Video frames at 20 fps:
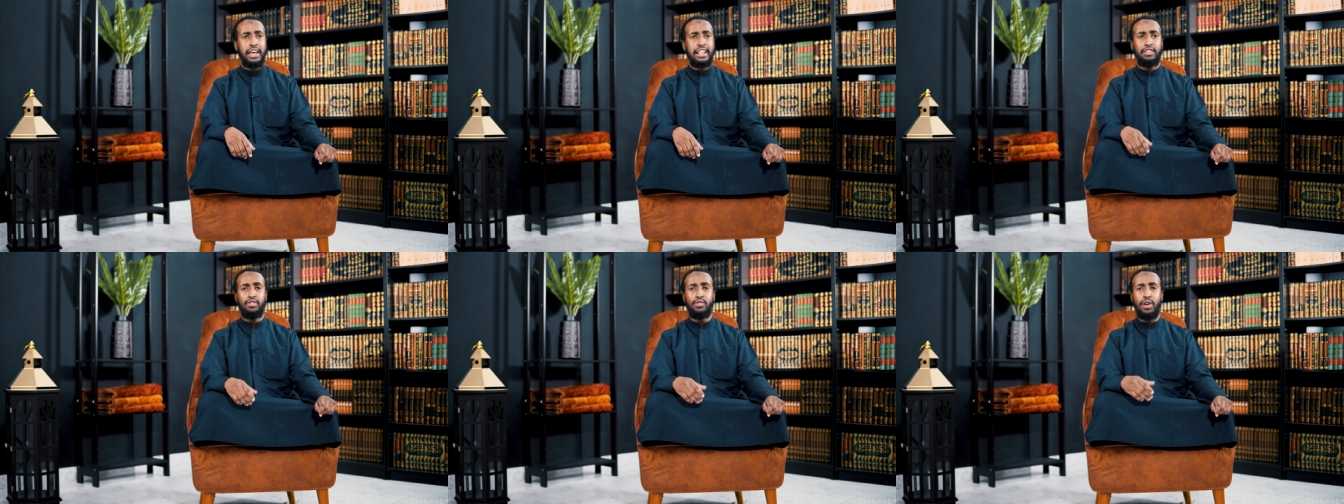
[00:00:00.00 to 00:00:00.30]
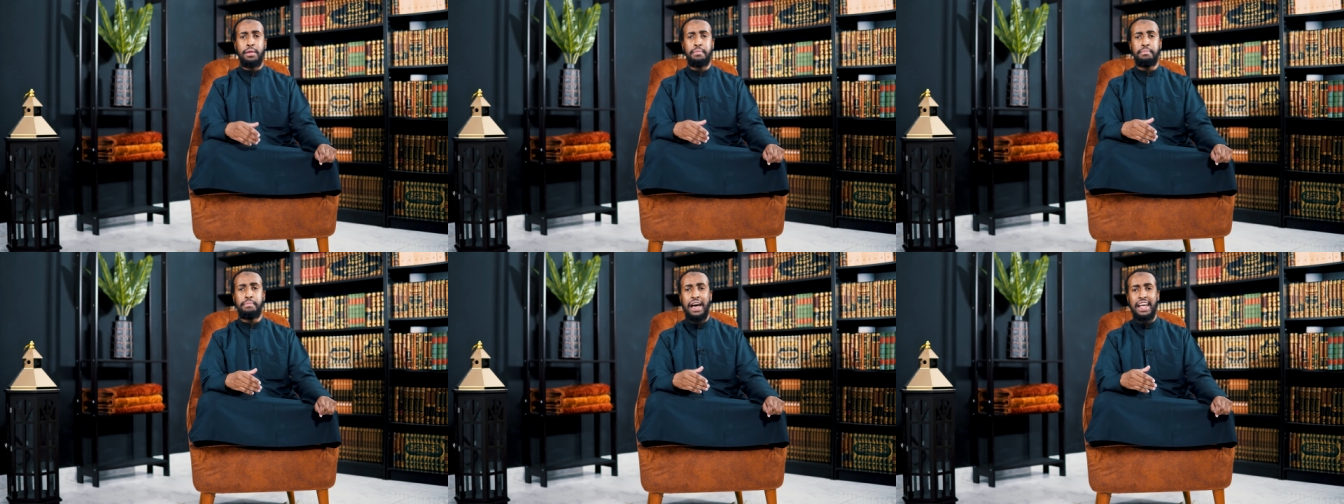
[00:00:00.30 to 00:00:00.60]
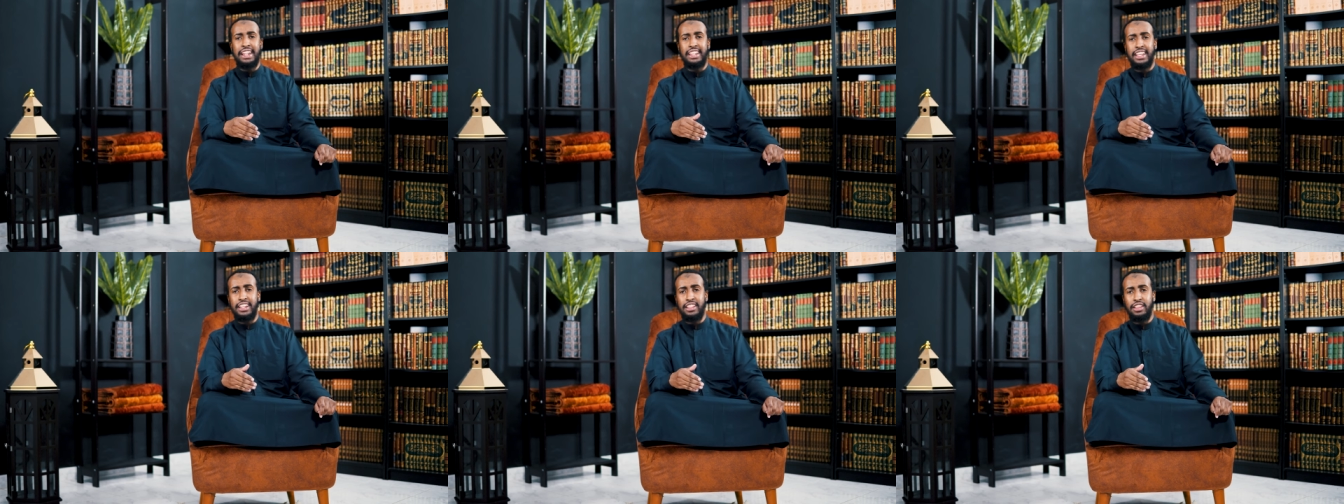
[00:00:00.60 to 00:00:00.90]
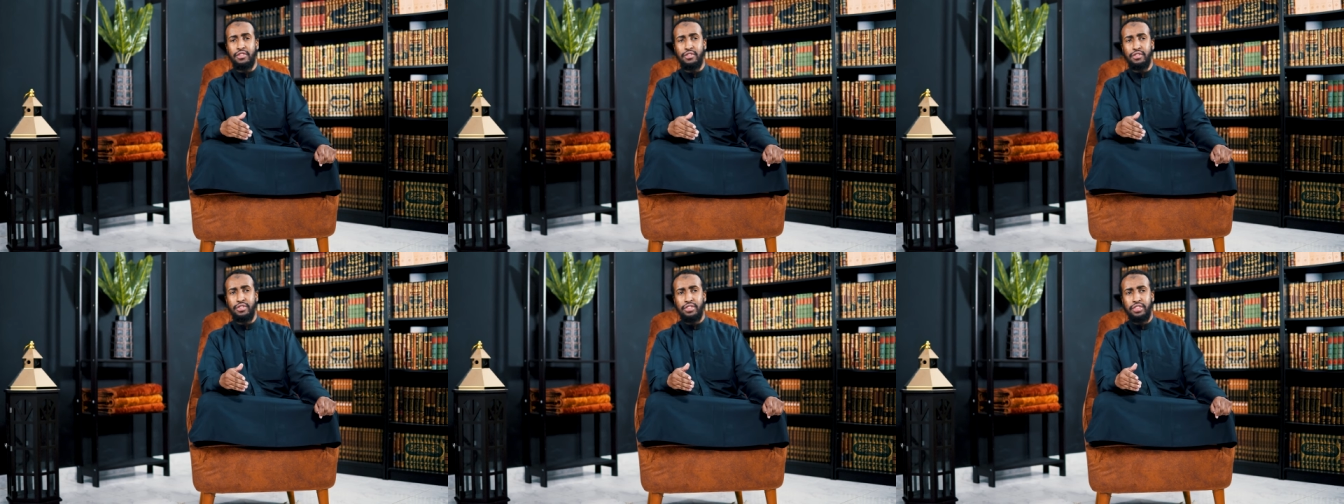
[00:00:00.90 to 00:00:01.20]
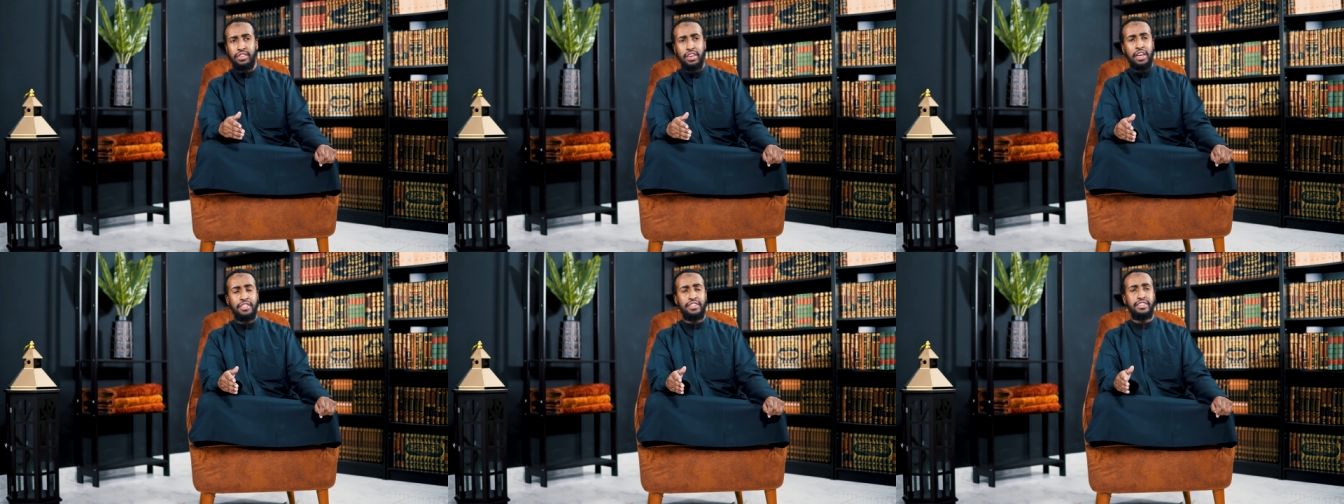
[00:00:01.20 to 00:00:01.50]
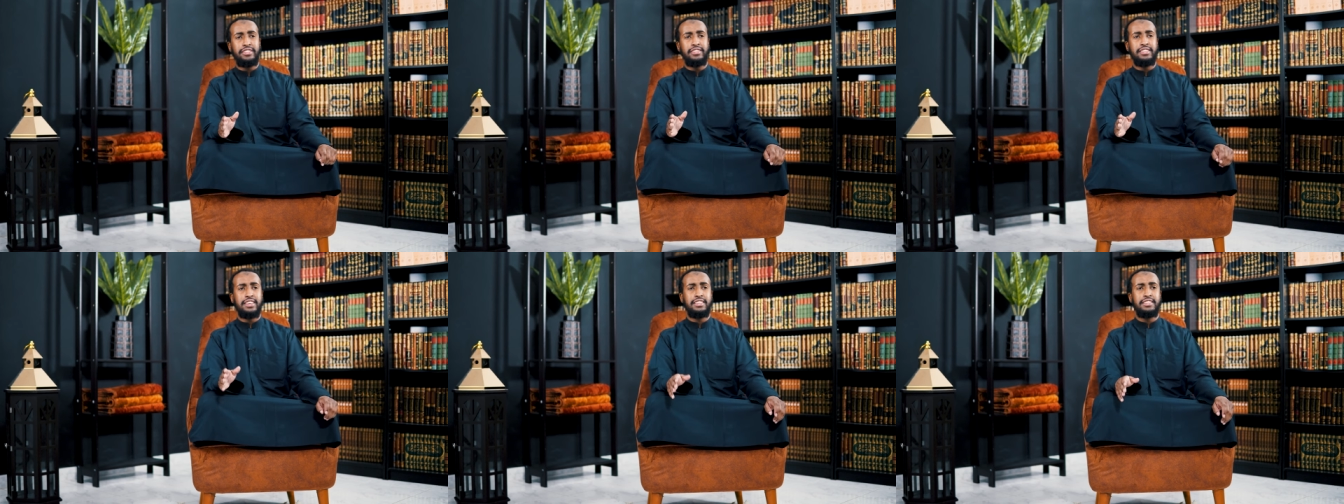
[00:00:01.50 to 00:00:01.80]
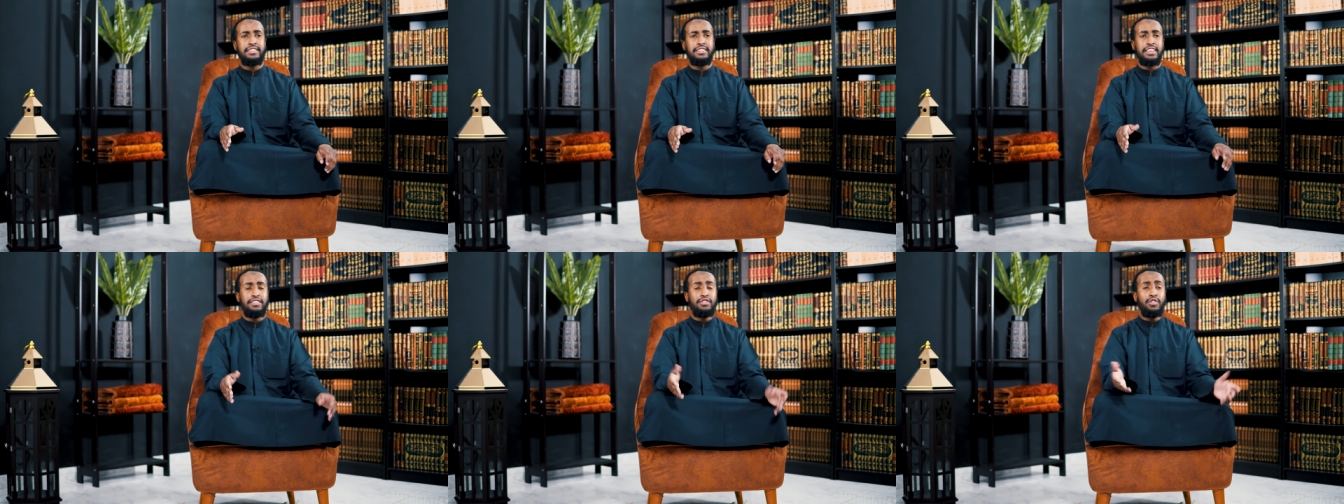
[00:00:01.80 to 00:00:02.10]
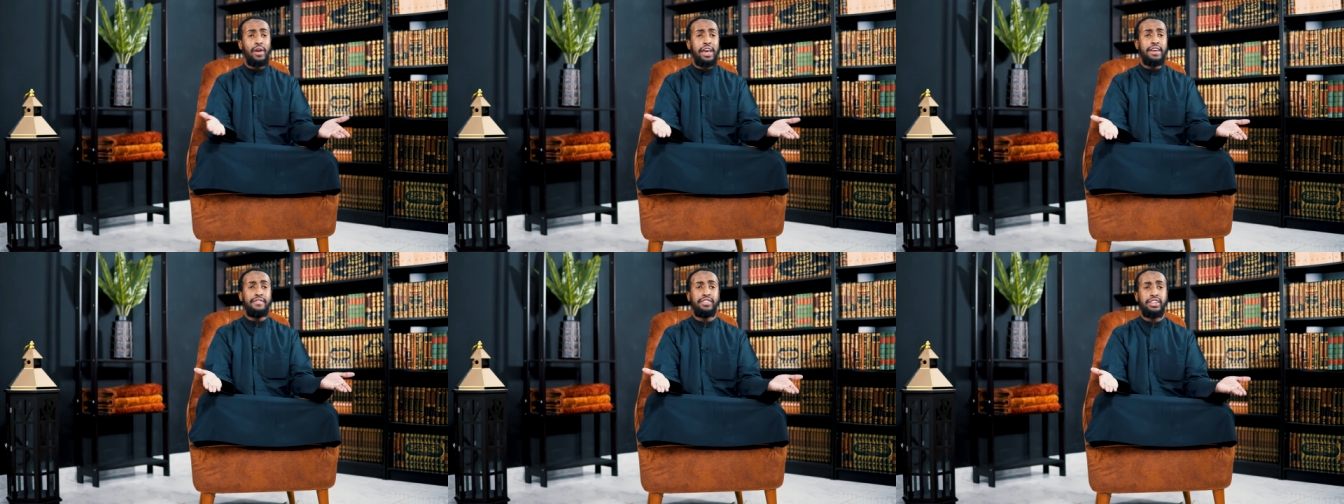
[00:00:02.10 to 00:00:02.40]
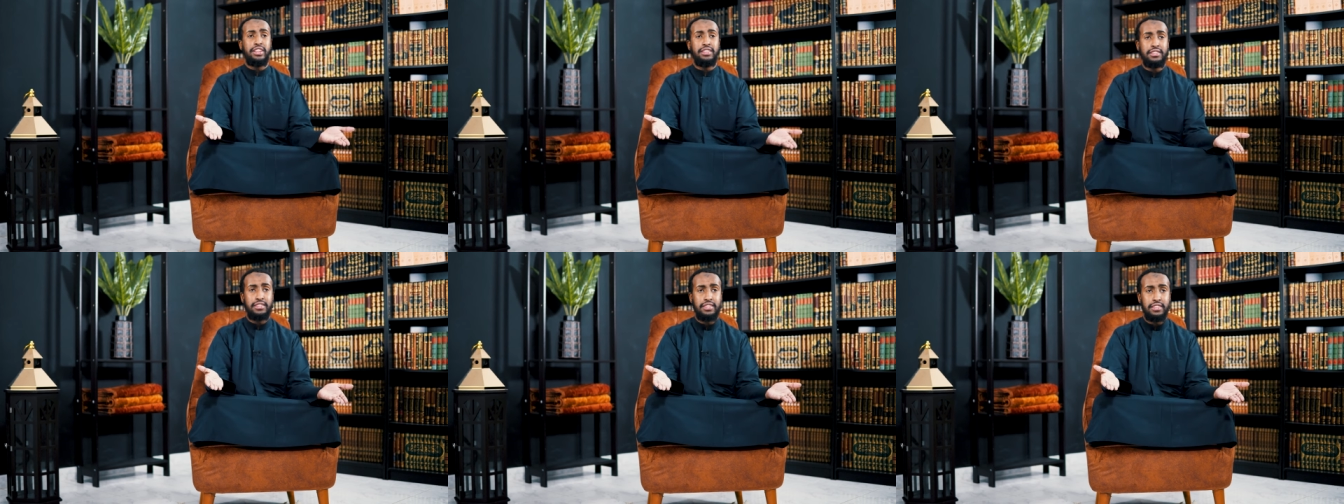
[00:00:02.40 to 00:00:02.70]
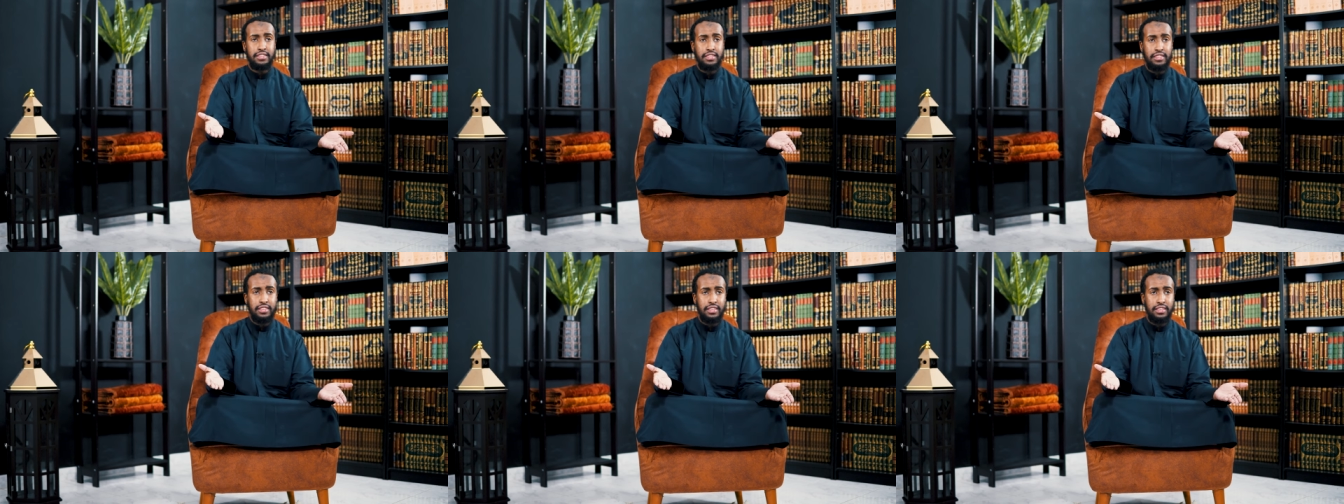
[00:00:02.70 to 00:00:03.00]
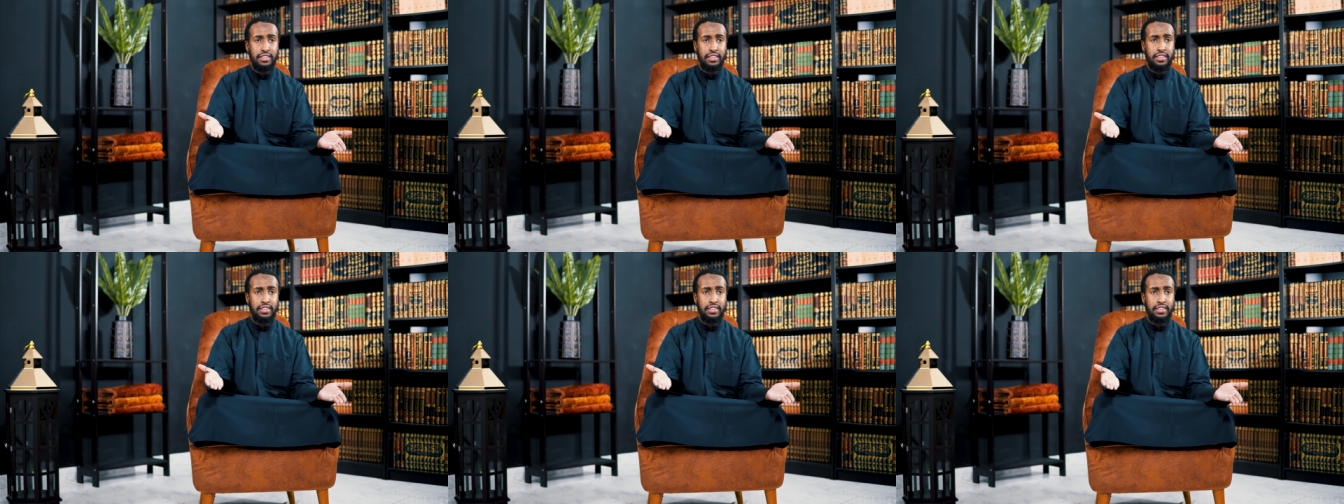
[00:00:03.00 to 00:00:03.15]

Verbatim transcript: and to abandon the, the other six. There's no evidences.